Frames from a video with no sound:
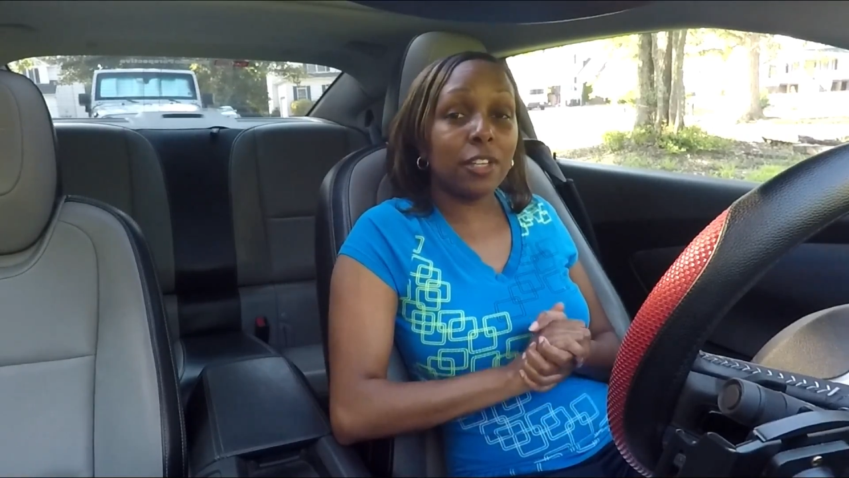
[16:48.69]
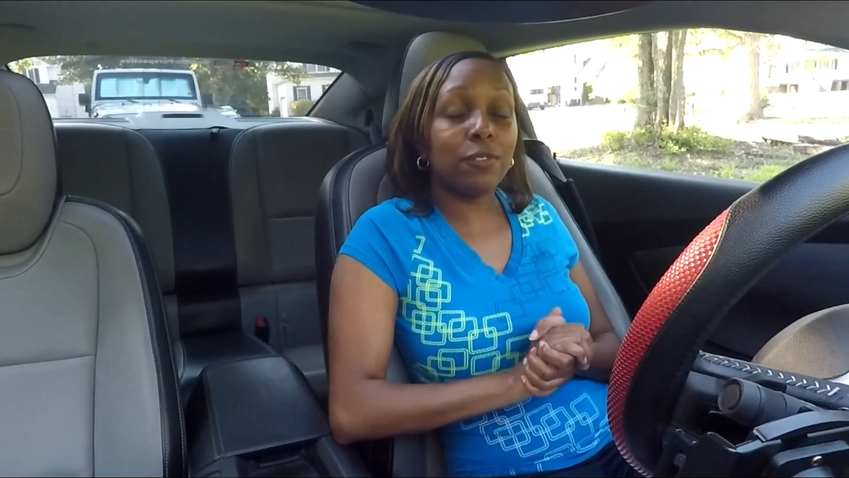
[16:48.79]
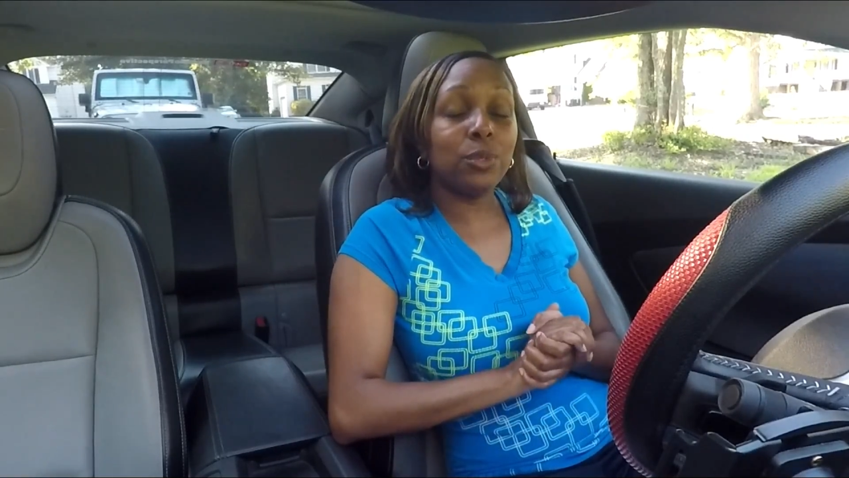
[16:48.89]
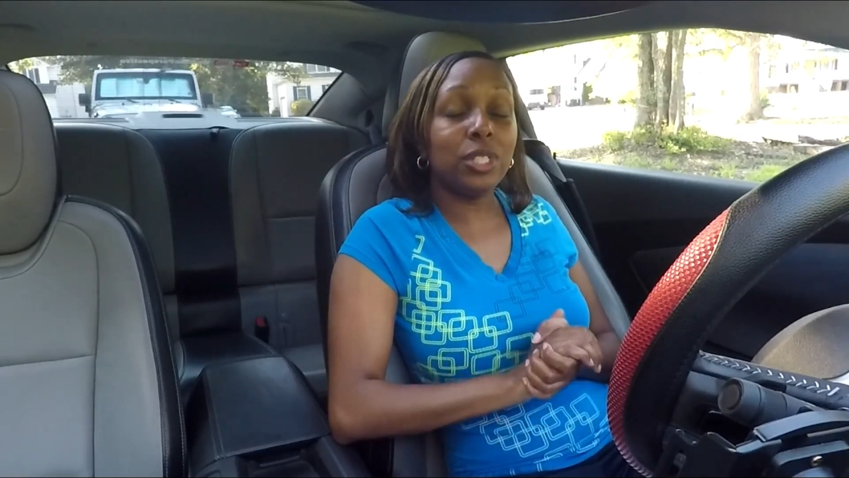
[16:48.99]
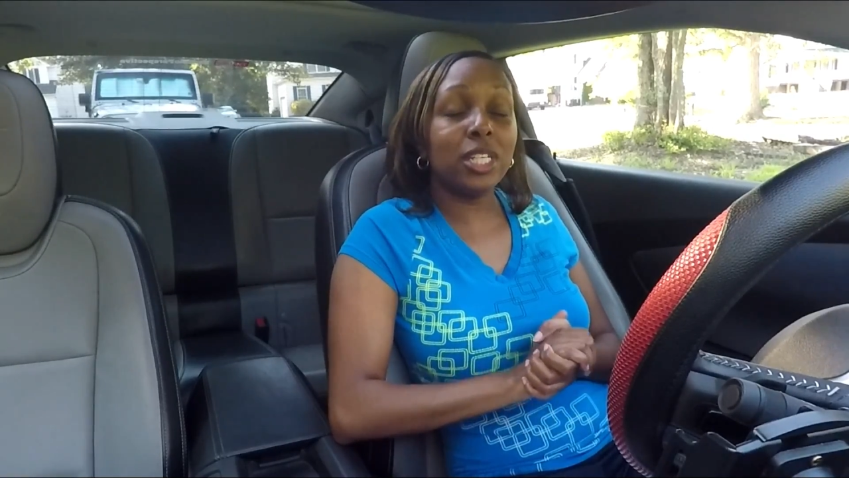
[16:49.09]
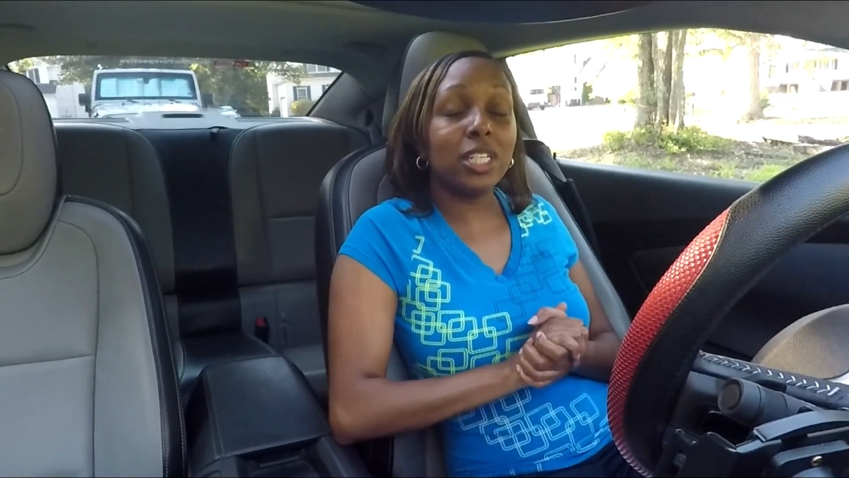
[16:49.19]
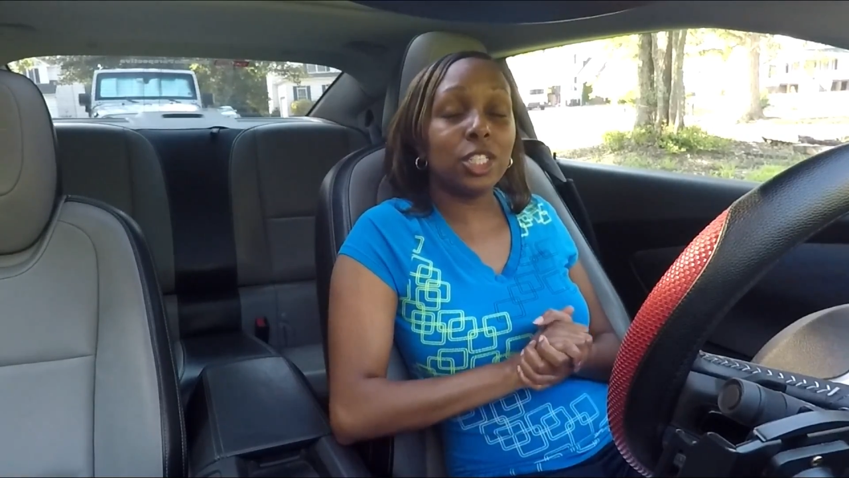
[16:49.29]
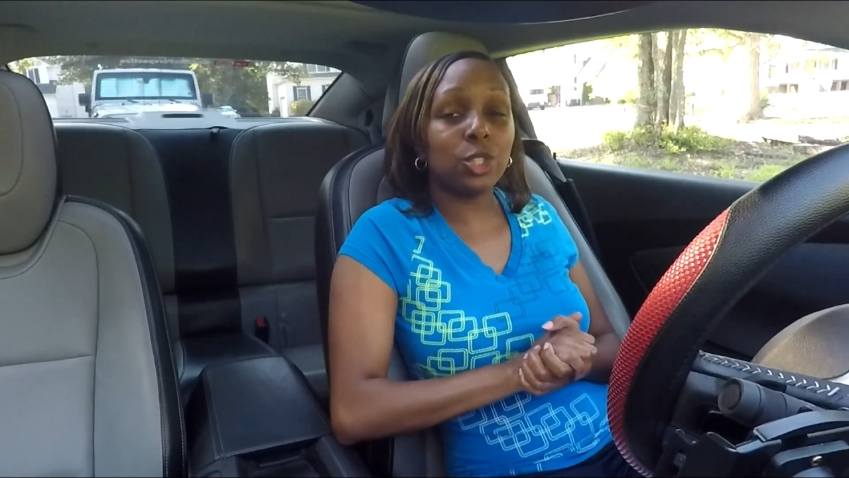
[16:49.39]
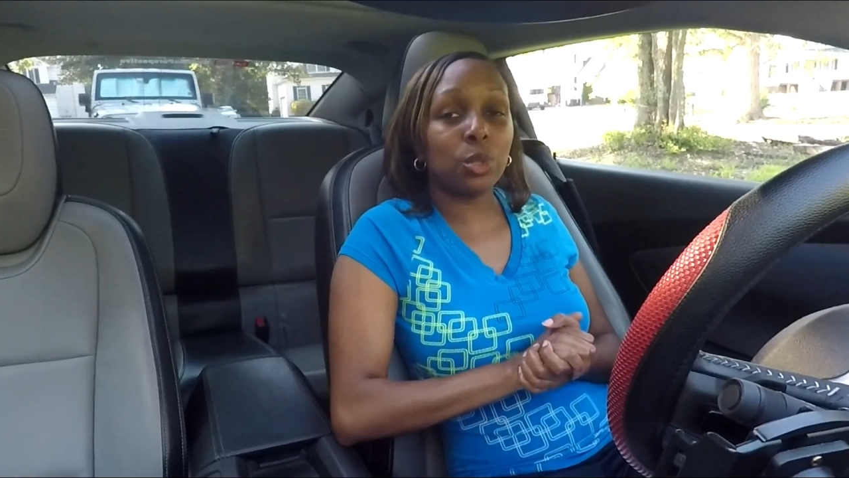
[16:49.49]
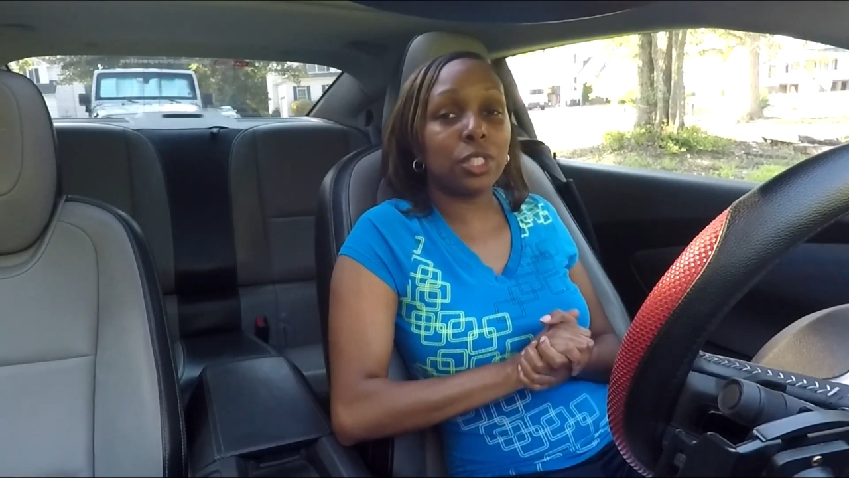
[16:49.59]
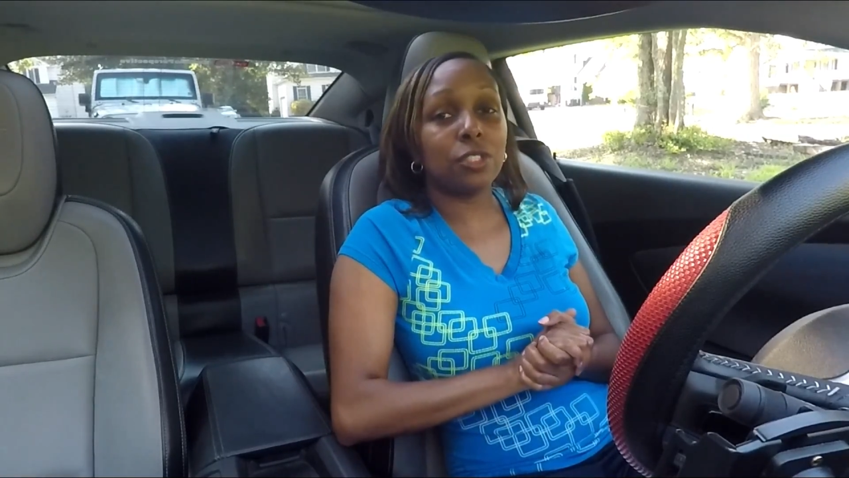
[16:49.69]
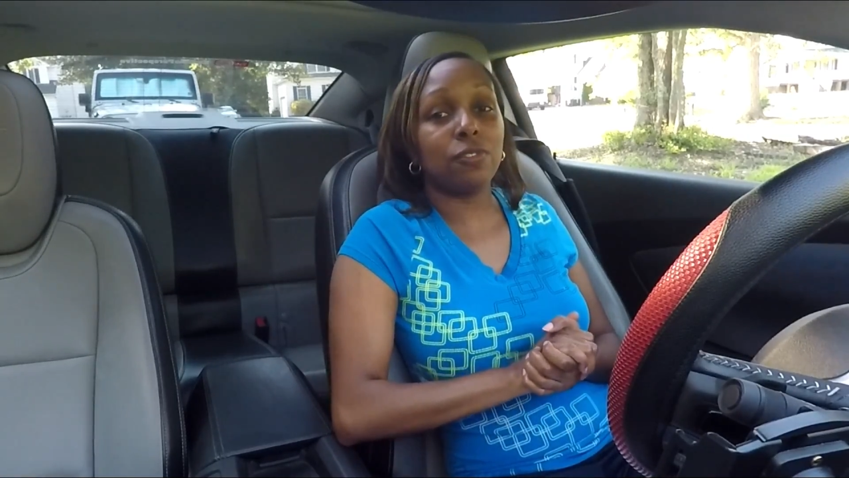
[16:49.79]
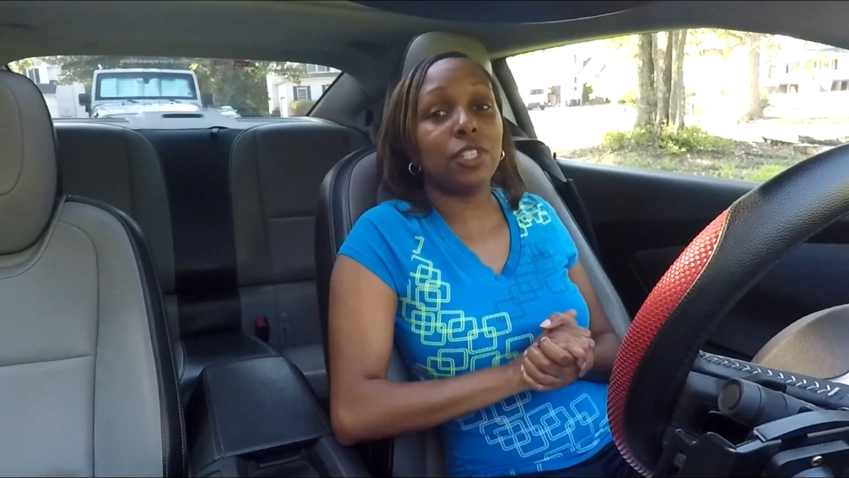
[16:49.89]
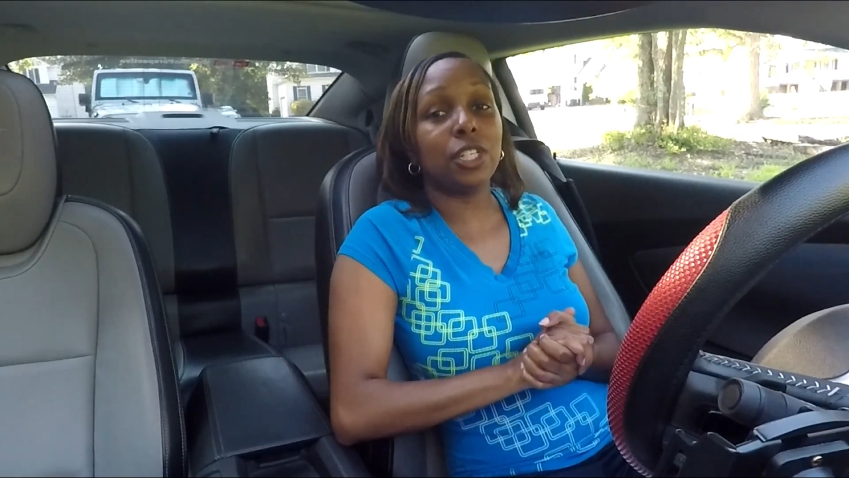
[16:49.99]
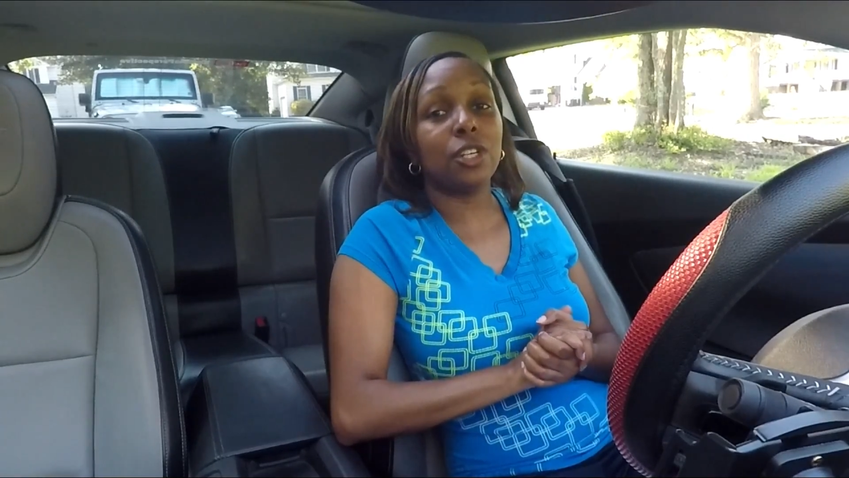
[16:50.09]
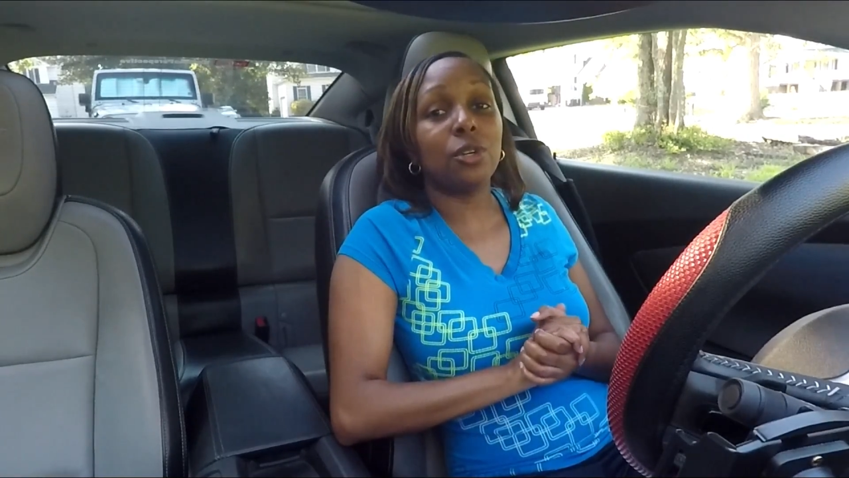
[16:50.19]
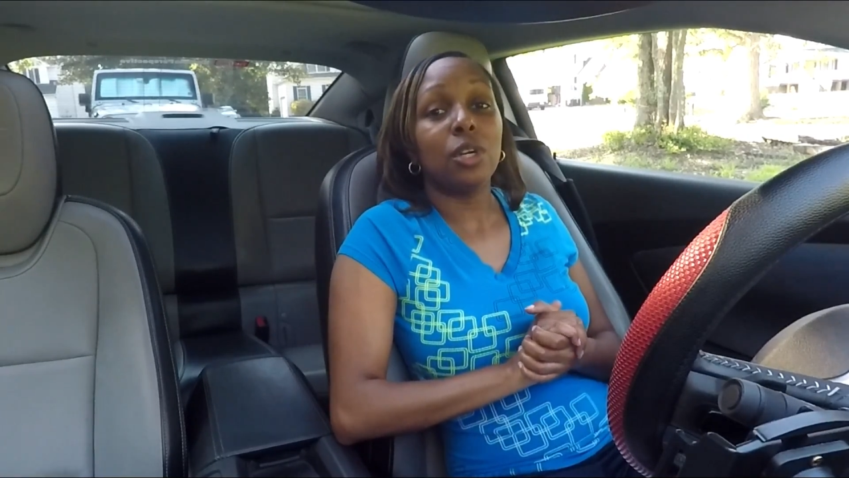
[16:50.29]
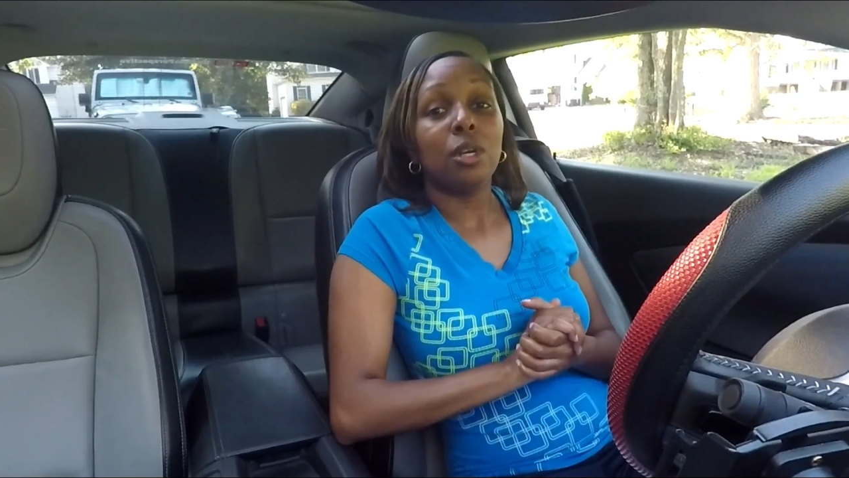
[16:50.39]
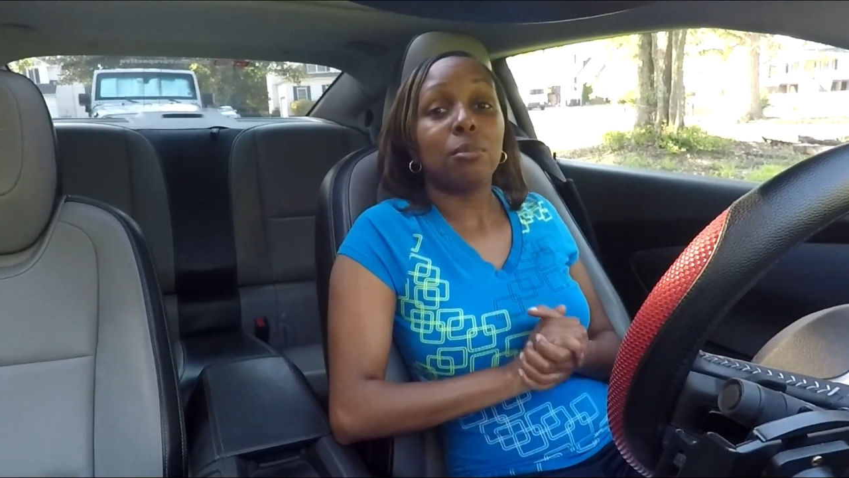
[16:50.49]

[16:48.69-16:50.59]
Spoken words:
If you did enjoy this video,